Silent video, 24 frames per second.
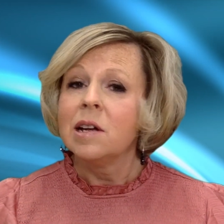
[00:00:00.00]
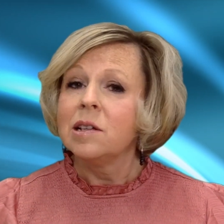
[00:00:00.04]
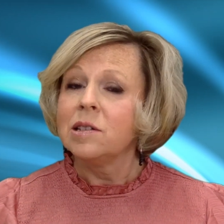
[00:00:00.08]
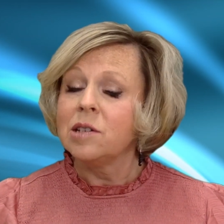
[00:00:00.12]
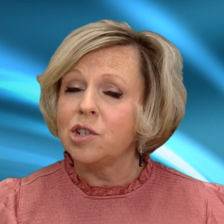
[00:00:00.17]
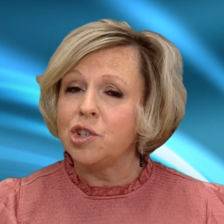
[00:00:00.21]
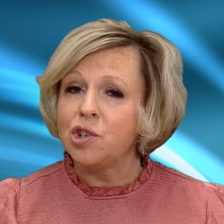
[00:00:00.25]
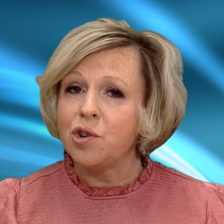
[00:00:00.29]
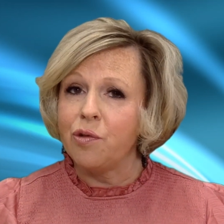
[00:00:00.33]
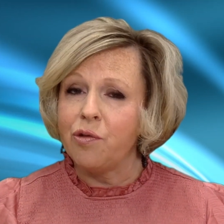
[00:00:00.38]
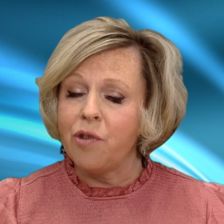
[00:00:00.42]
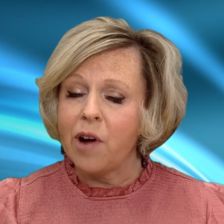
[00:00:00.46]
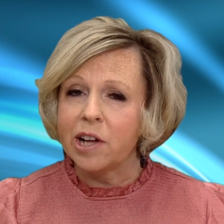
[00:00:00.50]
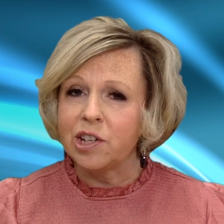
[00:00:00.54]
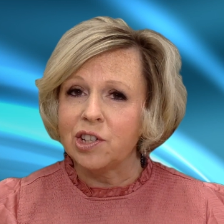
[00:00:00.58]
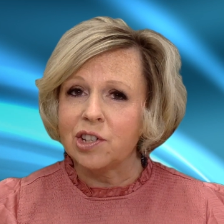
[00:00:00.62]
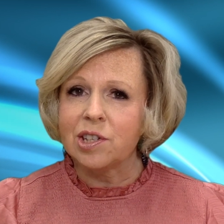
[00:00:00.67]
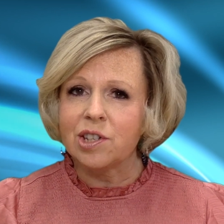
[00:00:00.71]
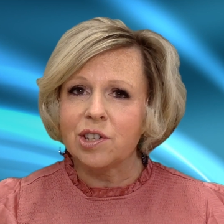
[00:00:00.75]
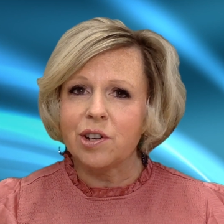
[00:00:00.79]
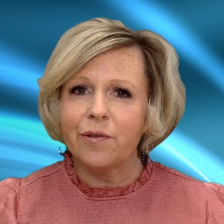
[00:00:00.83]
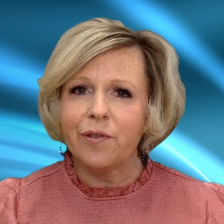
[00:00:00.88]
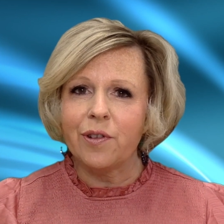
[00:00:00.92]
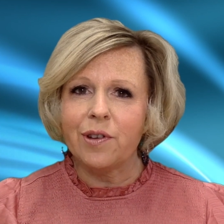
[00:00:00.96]
Did you
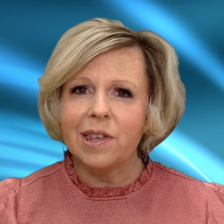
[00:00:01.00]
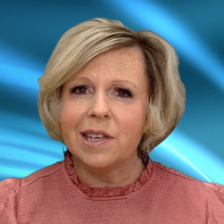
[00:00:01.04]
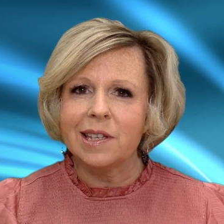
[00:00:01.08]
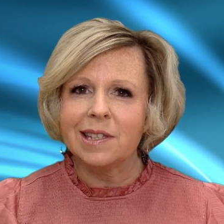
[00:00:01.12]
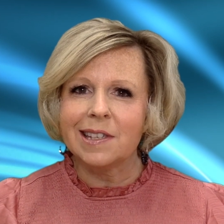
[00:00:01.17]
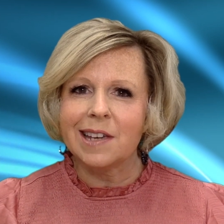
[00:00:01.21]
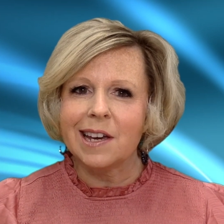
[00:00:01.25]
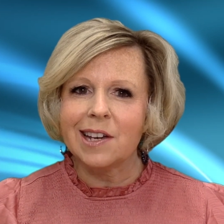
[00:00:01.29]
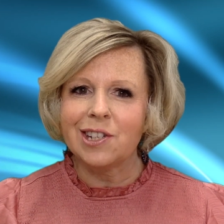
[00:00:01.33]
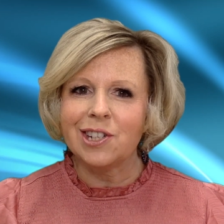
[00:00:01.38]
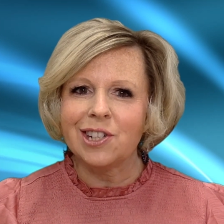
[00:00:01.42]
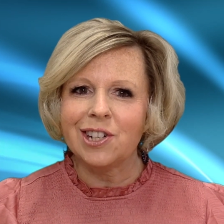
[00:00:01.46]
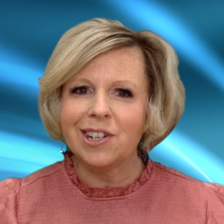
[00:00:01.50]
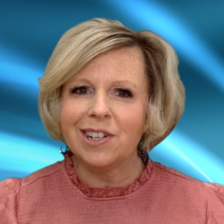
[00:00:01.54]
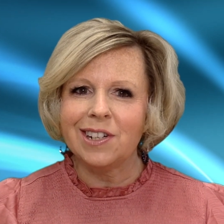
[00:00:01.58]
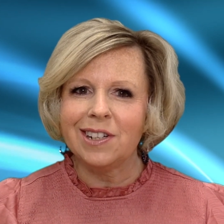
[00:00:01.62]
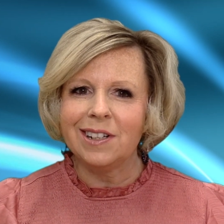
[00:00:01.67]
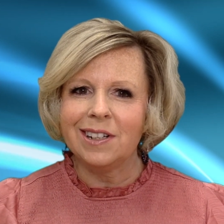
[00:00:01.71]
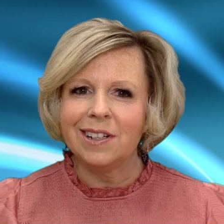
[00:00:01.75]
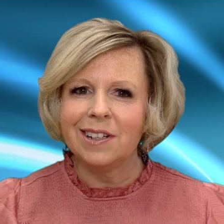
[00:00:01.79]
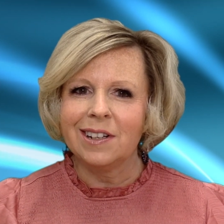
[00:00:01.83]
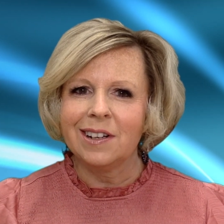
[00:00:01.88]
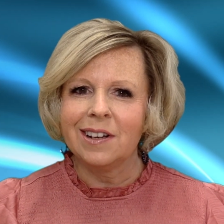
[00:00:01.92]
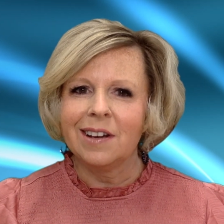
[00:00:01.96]
register for the session?
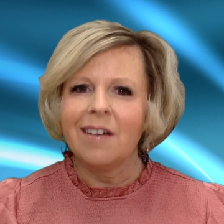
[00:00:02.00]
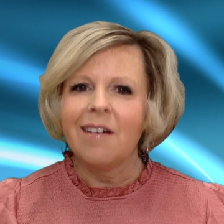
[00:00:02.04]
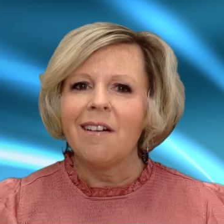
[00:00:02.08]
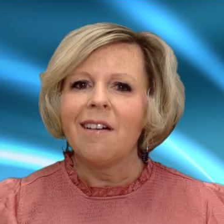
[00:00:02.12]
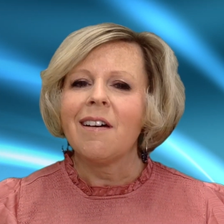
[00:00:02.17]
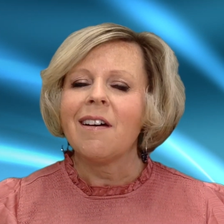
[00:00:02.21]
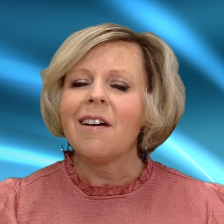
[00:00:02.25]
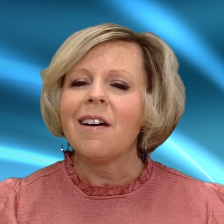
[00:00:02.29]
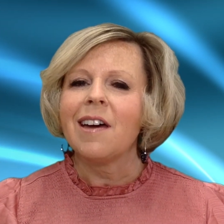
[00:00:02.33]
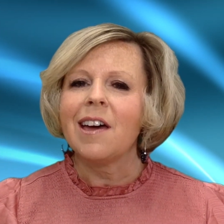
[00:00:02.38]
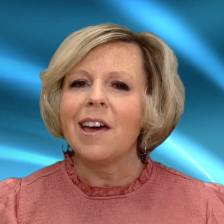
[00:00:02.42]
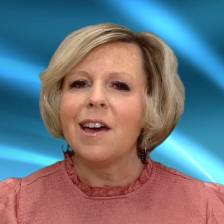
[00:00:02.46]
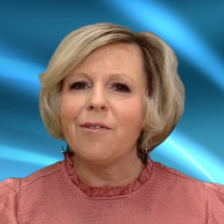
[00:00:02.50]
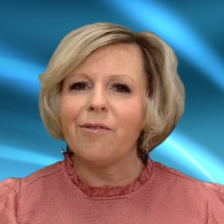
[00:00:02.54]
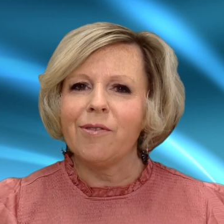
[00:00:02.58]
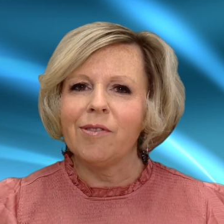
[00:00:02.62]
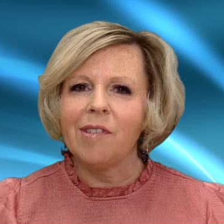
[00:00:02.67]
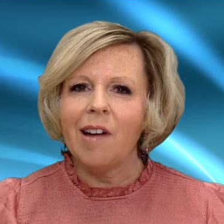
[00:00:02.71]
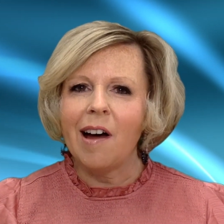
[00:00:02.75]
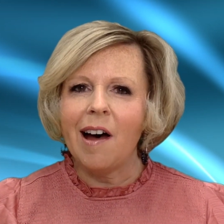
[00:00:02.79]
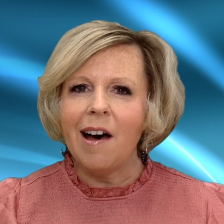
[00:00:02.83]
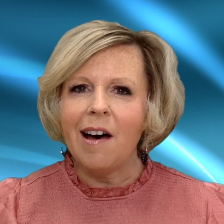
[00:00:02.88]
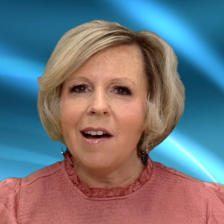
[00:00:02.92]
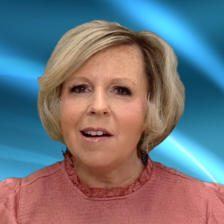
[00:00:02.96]
If
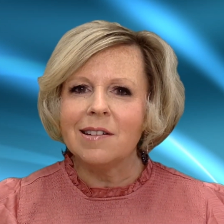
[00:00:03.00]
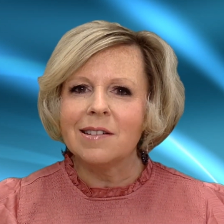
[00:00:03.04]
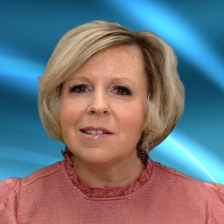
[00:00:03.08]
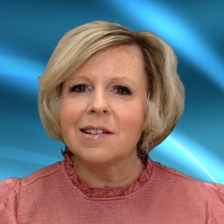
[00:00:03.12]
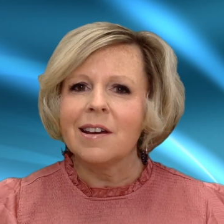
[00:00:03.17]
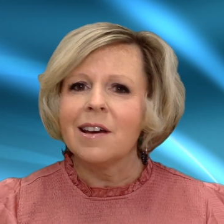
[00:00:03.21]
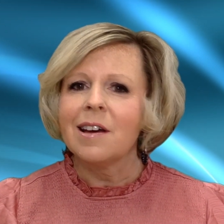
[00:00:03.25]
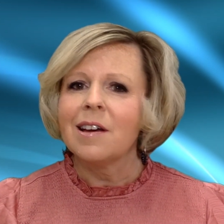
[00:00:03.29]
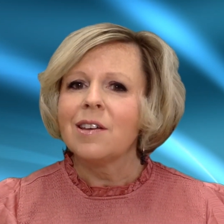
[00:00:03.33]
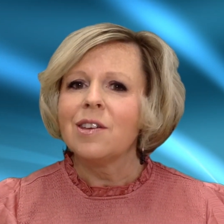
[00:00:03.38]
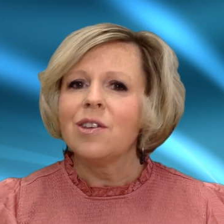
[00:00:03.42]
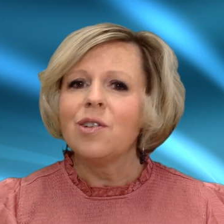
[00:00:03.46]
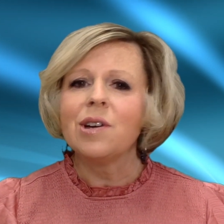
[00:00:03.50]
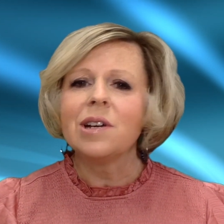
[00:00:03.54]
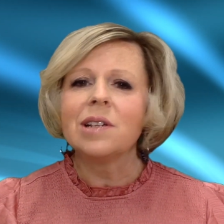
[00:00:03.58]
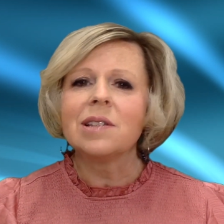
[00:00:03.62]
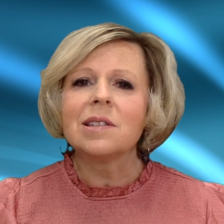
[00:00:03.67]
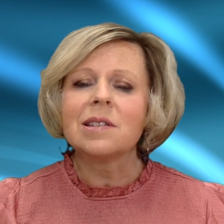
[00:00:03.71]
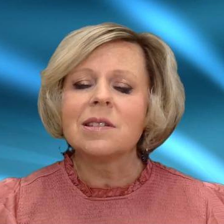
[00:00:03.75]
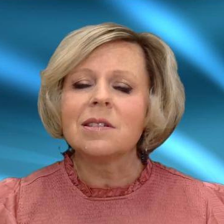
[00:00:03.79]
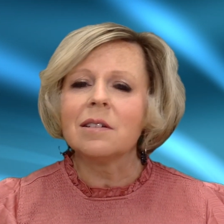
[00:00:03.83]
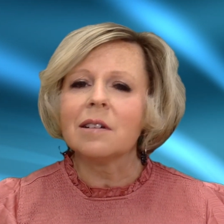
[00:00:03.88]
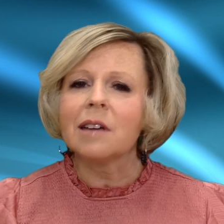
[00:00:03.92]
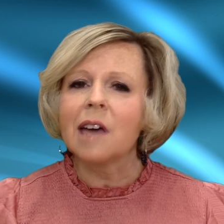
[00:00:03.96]
not, you can
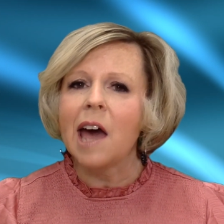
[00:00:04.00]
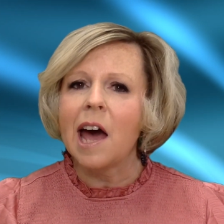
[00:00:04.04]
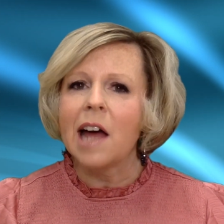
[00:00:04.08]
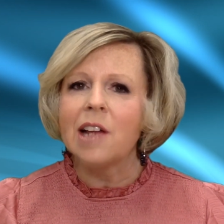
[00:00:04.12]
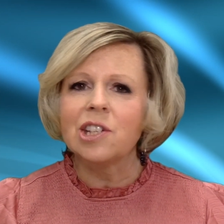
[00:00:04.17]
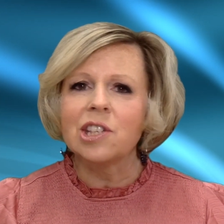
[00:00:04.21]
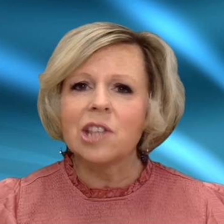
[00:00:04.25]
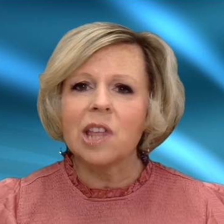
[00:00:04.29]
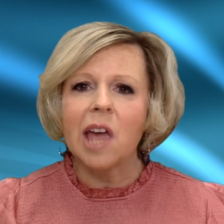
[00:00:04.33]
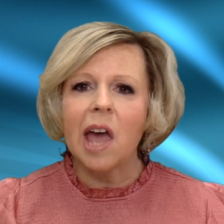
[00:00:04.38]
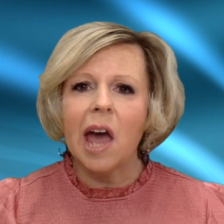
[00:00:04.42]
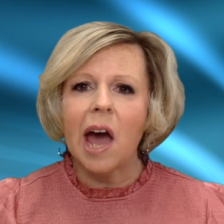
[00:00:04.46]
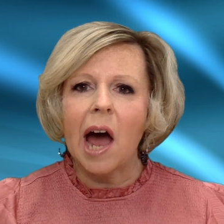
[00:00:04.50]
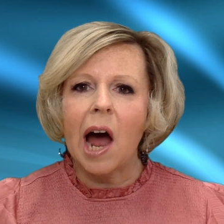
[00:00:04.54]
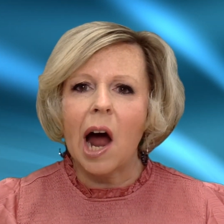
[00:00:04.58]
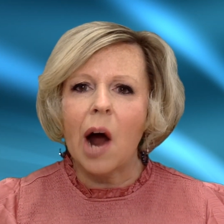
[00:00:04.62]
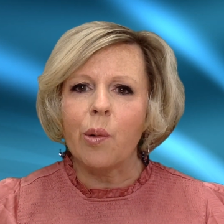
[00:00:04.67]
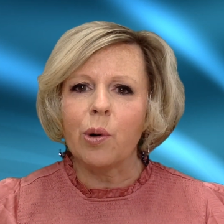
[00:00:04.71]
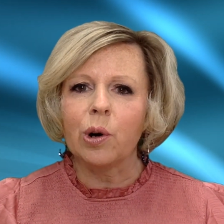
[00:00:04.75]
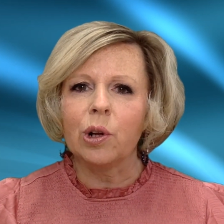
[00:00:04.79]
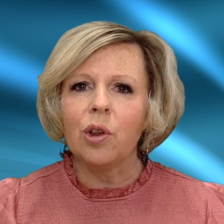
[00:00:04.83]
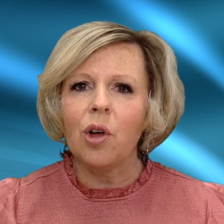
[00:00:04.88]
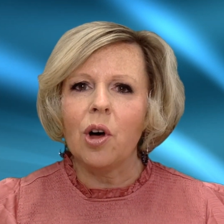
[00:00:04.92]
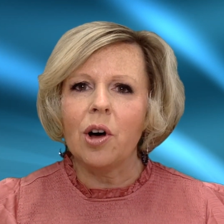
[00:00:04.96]
still catch the
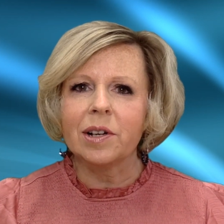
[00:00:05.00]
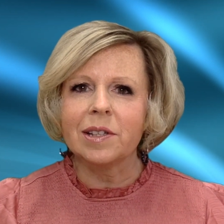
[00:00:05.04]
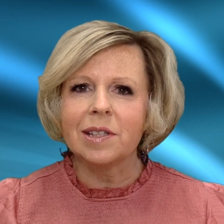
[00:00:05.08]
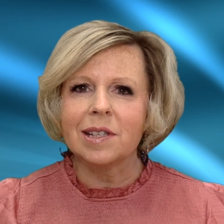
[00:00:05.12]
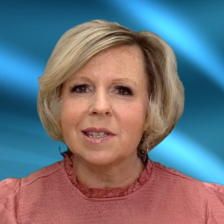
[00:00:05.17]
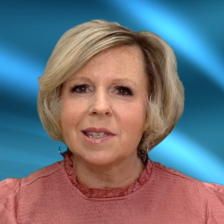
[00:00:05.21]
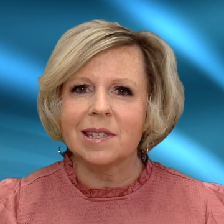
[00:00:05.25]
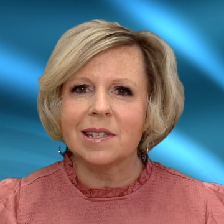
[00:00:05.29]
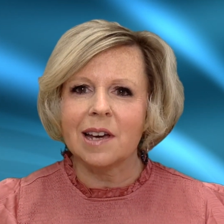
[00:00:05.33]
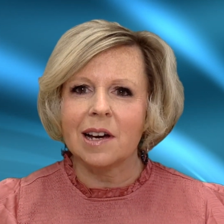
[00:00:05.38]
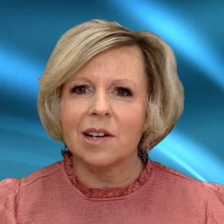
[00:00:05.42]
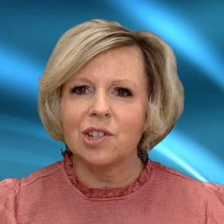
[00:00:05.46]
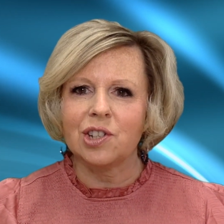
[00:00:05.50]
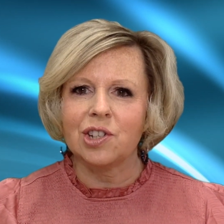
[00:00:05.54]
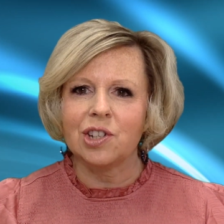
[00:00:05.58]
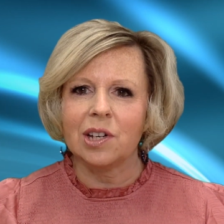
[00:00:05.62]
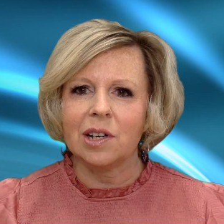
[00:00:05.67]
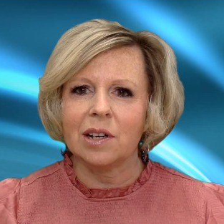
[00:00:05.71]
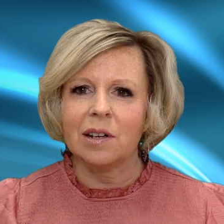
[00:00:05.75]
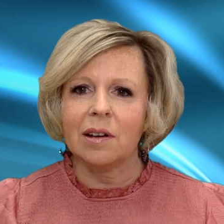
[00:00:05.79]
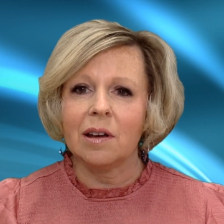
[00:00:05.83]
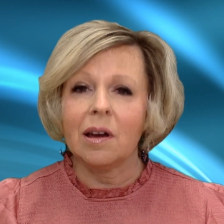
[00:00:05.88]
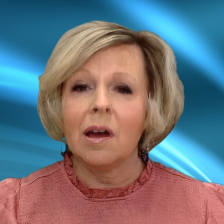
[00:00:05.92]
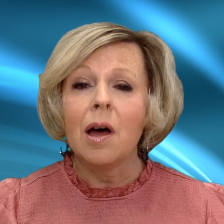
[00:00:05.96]
hour-long
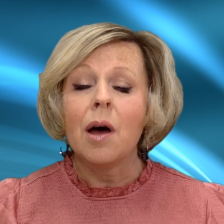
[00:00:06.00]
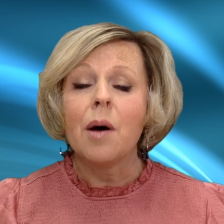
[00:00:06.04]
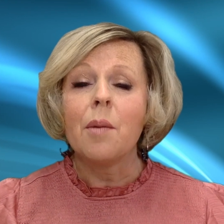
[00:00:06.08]
discussion,